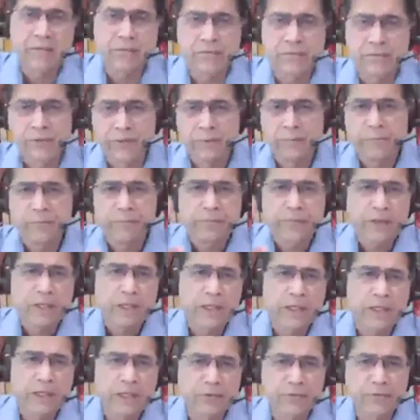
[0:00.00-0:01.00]
have
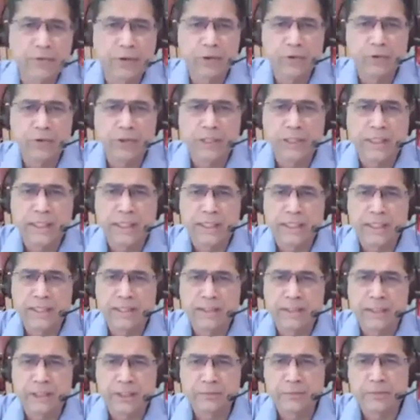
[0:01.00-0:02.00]
referred to the
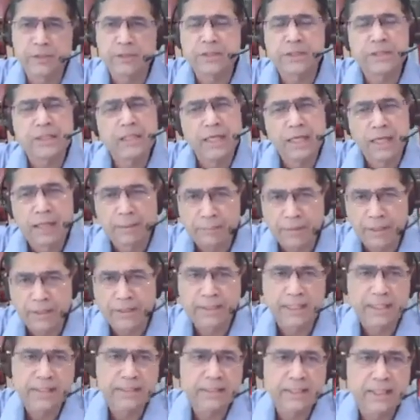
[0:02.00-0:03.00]
Canadian judgments.
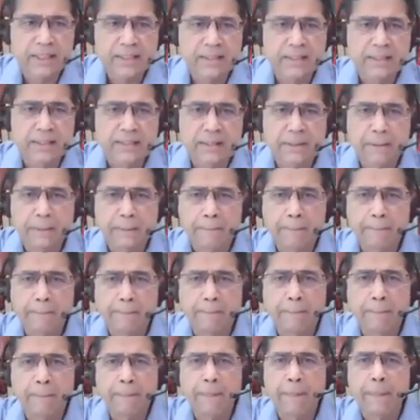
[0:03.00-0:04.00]
Please, next slide.
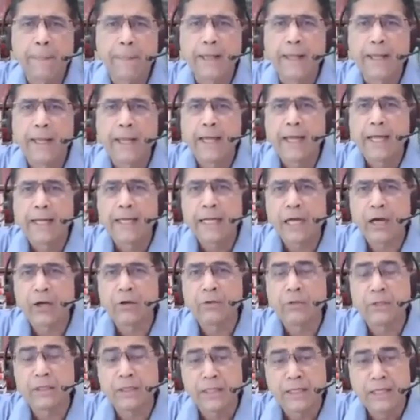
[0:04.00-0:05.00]

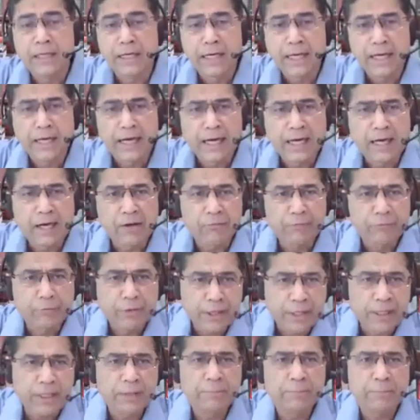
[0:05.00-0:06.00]
Now, a
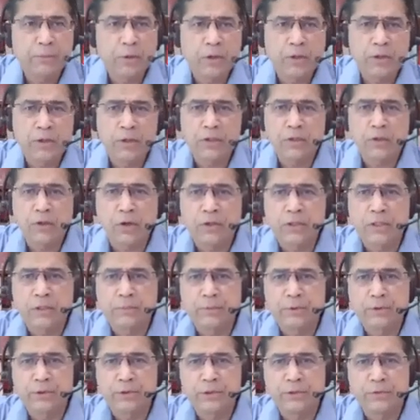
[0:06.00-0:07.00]
very important
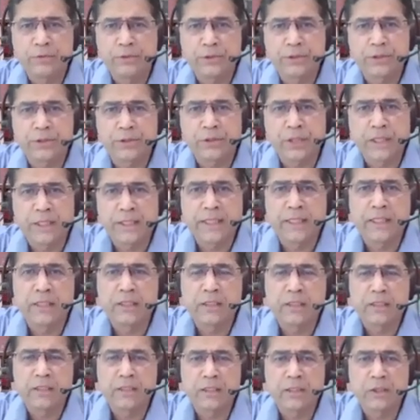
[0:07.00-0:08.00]
contribution which
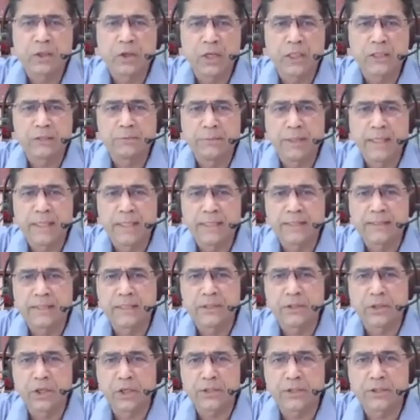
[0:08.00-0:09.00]
Canadian law has made
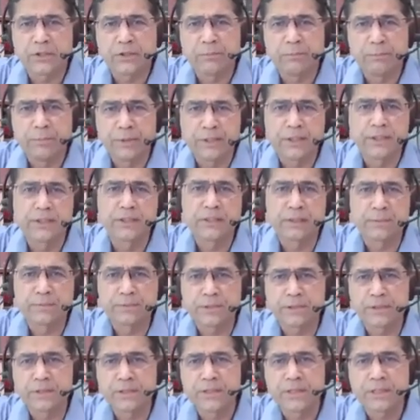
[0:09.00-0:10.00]
is the doctrine of Pith and
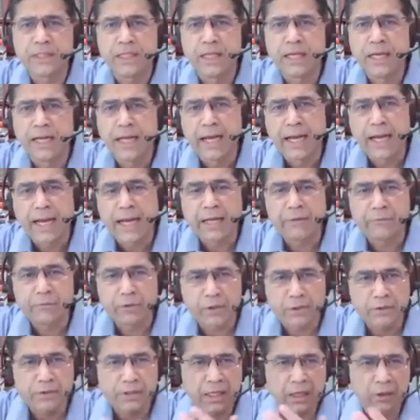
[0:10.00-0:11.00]
Substance.
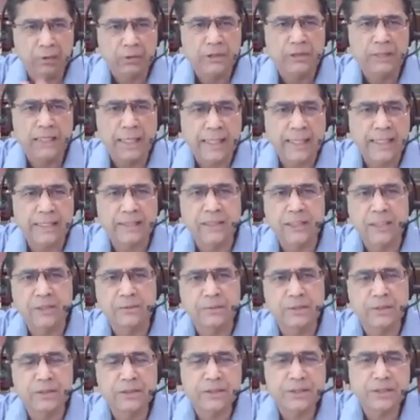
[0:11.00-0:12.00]
And one of the outstanding
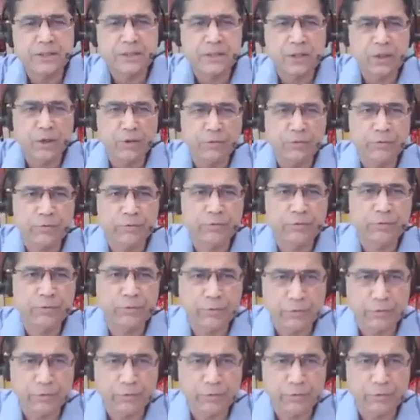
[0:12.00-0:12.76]
judgments of